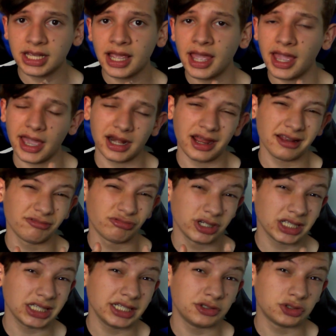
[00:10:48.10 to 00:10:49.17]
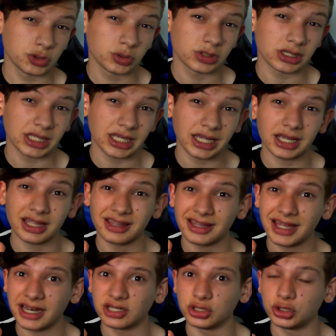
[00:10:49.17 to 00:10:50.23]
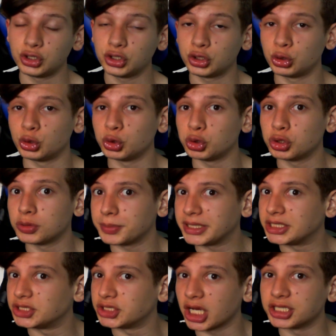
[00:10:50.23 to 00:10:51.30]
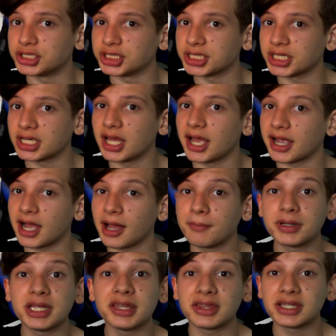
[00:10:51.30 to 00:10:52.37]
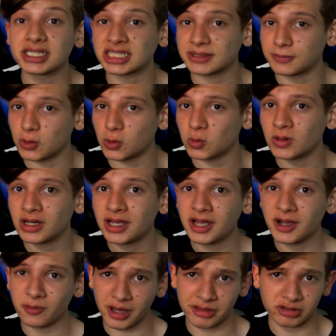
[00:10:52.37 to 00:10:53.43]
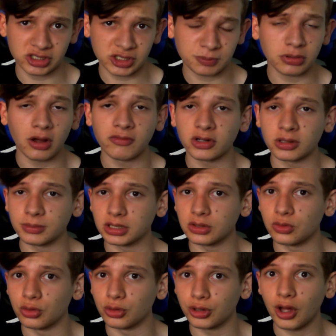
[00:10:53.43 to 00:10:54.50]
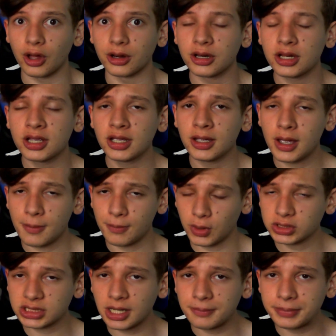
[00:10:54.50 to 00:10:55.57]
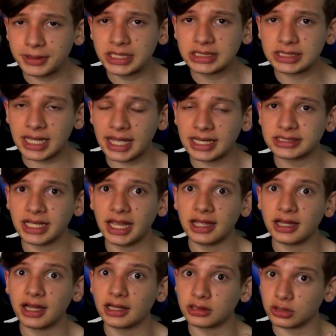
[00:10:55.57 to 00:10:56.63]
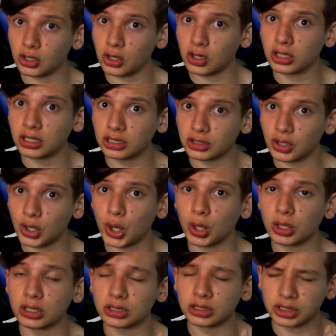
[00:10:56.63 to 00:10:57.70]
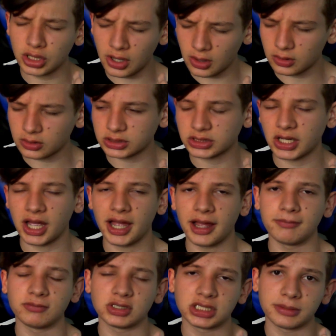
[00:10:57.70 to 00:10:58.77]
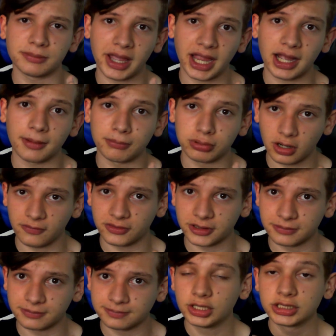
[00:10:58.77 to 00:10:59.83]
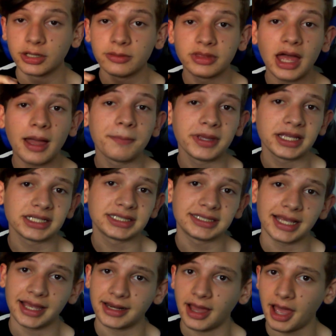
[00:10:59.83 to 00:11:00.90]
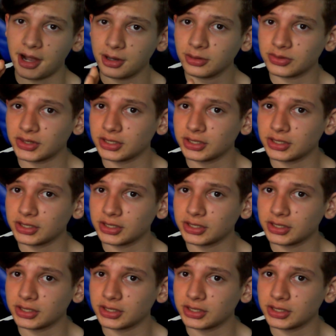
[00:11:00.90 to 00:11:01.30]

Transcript: and I really do think that you shouldn't be judging a company this small whether it's profitable or not. Most companies can take a long time to make a profit. So with that being said, I don't think